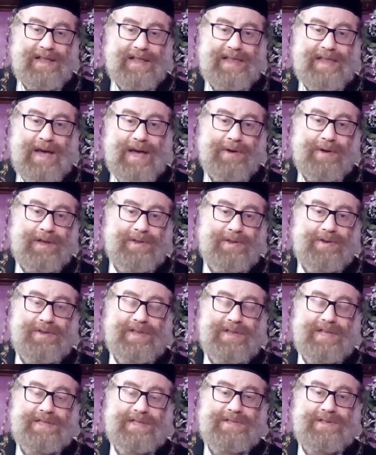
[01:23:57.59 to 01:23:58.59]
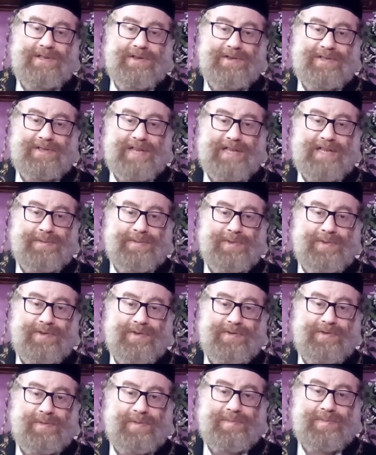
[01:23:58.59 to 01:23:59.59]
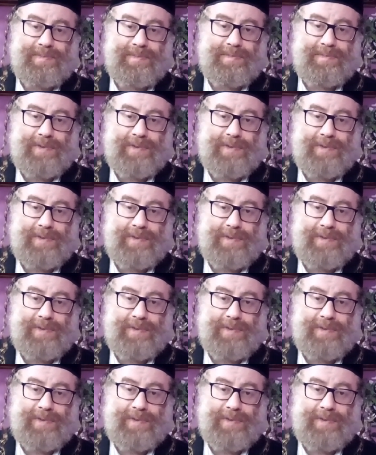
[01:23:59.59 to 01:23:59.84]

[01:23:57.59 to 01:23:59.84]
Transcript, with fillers: now I know that you're such a beautiful